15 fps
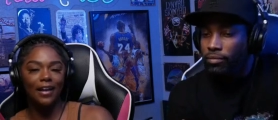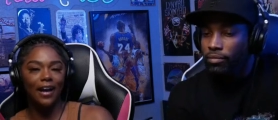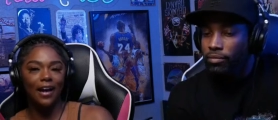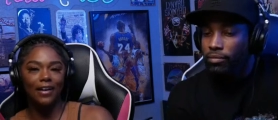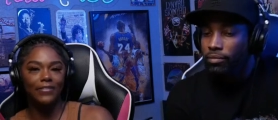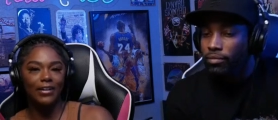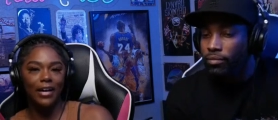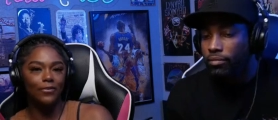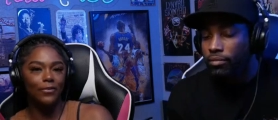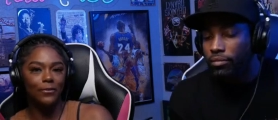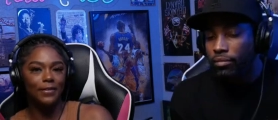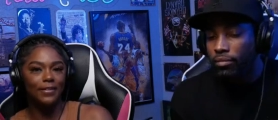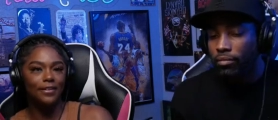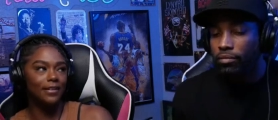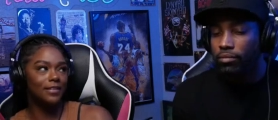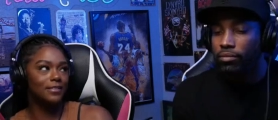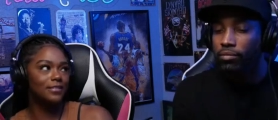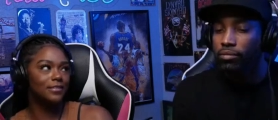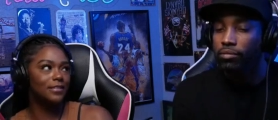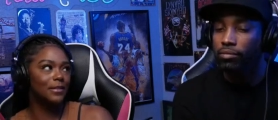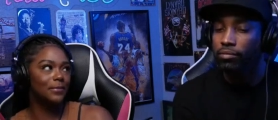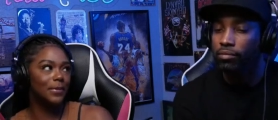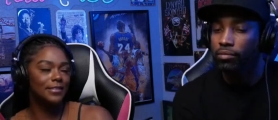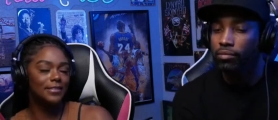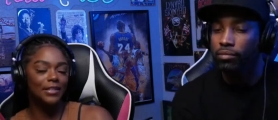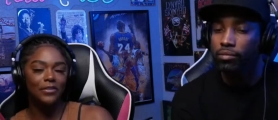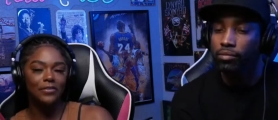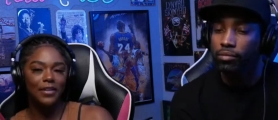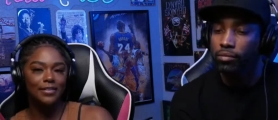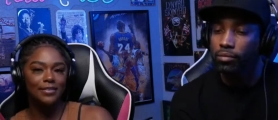Speaker 1: have never really understood it
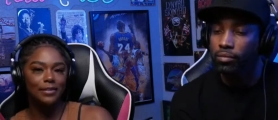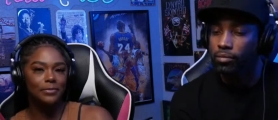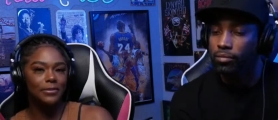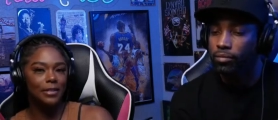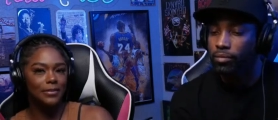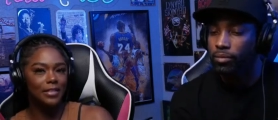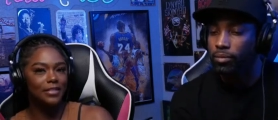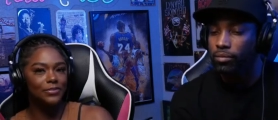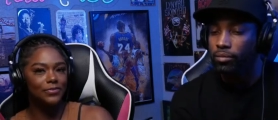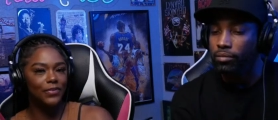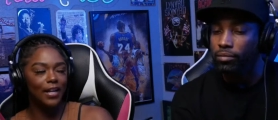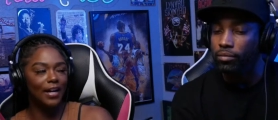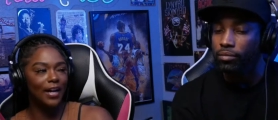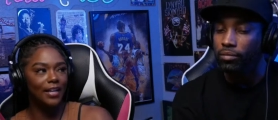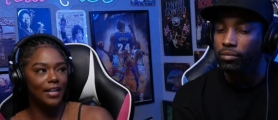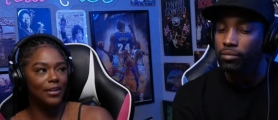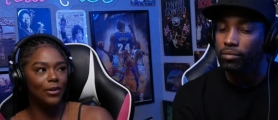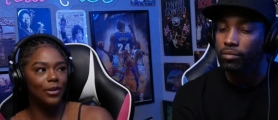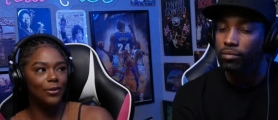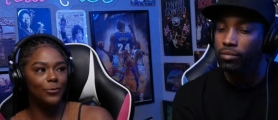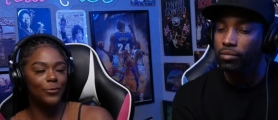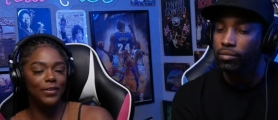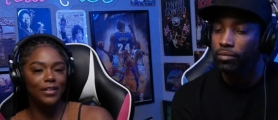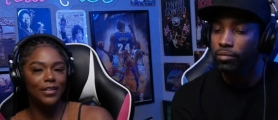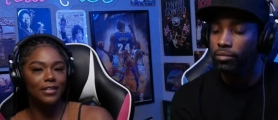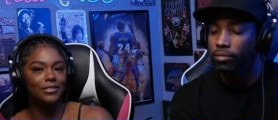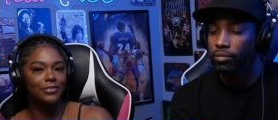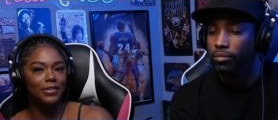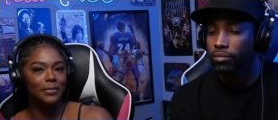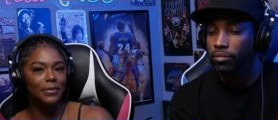myself. Like sometimes I just feel like I get really
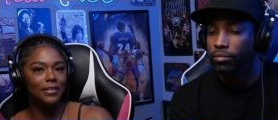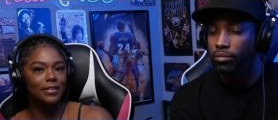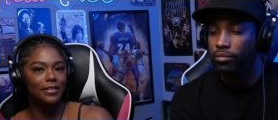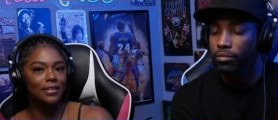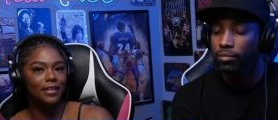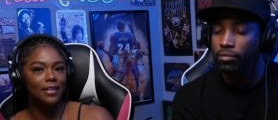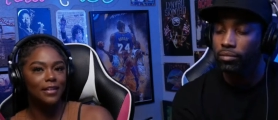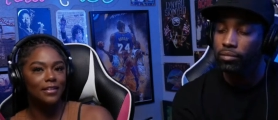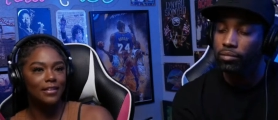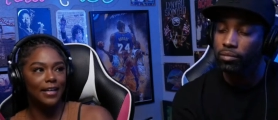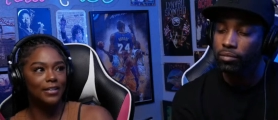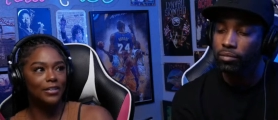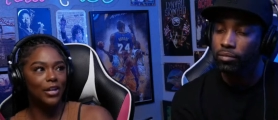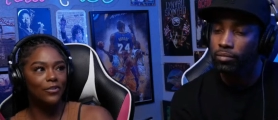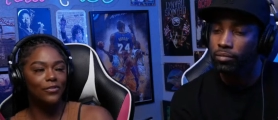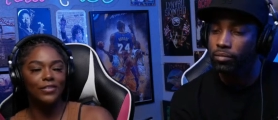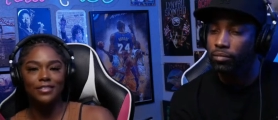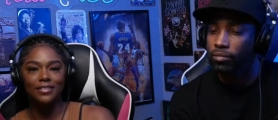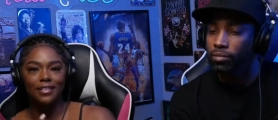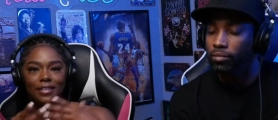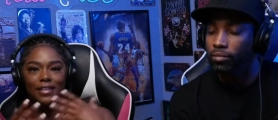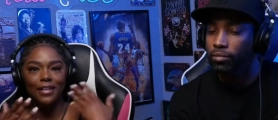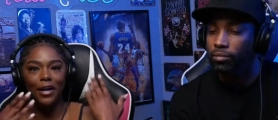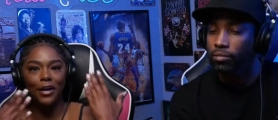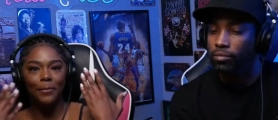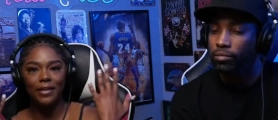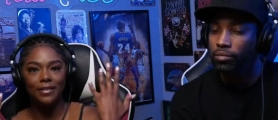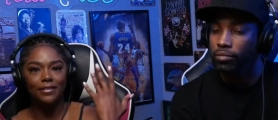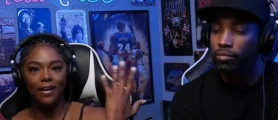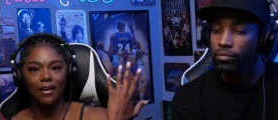extremely like nervous, and then all my
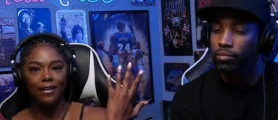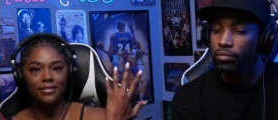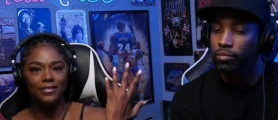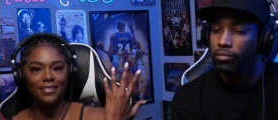thoughts